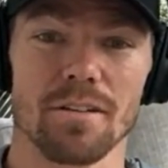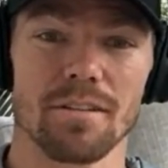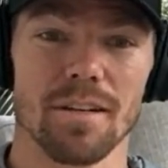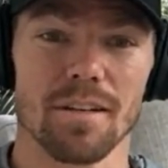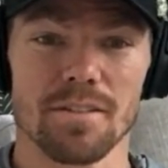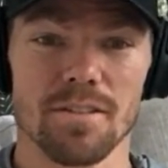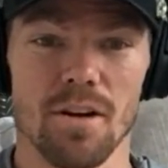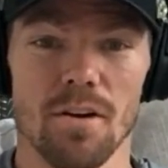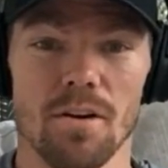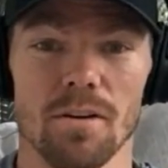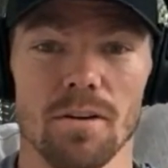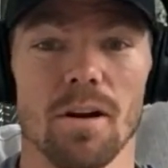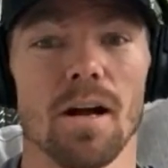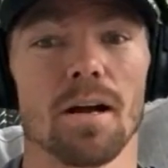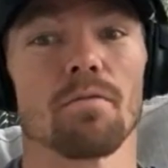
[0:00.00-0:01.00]
And
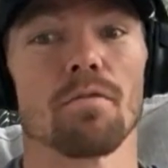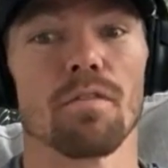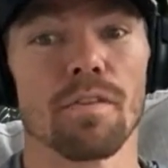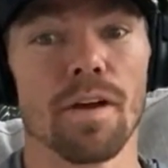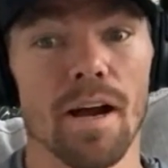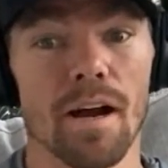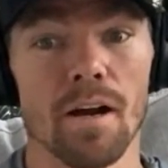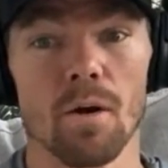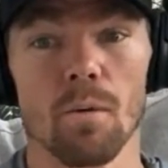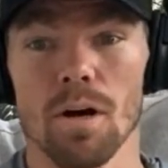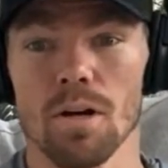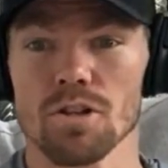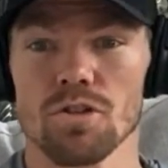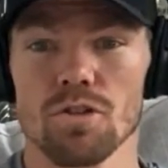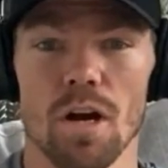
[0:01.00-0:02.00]
so, I'm very
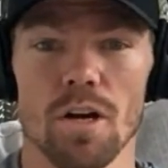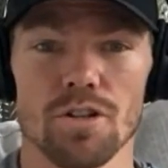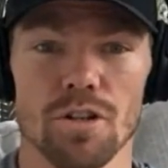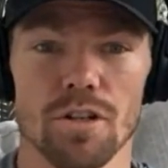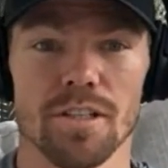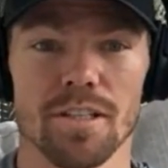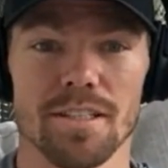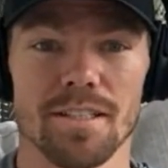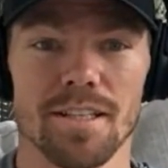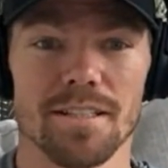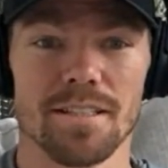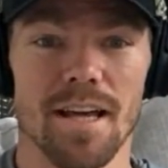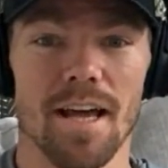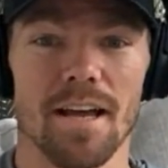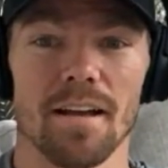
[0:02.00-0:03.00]
well structured in the
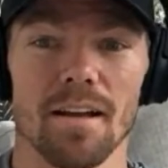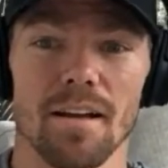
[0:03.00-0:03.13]
sense that,